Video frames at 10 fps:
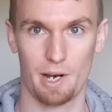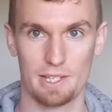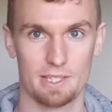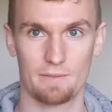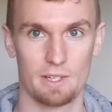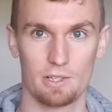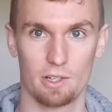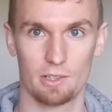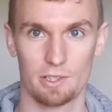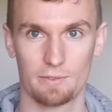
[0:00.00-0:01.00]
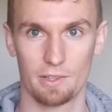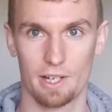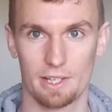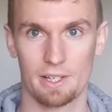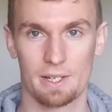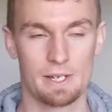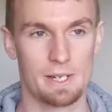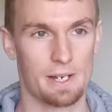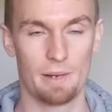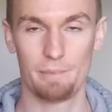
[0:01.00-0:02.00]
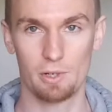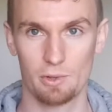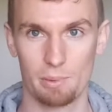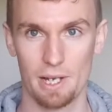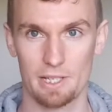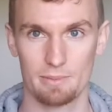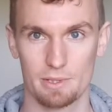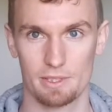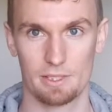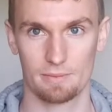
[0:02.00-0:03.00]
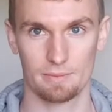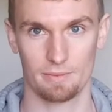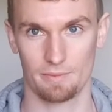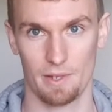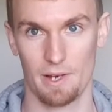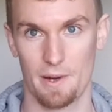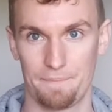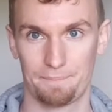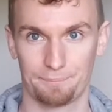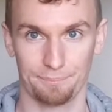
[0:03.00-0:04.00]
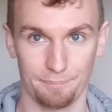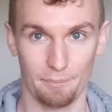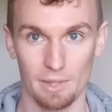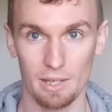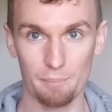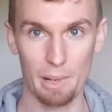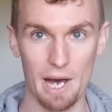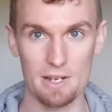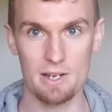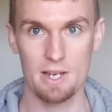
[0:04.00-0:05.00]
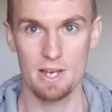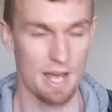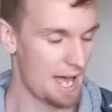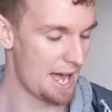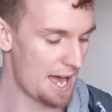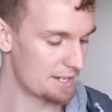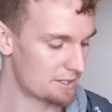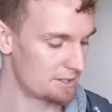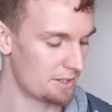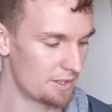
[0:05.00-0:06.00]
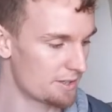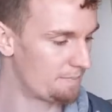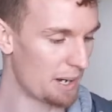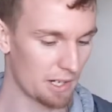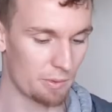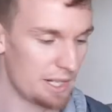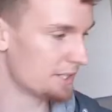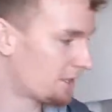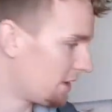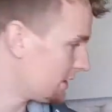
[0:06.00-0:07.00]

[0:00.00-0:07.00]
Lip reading: of price, $70 for like a meal replacement powder. And buckwheat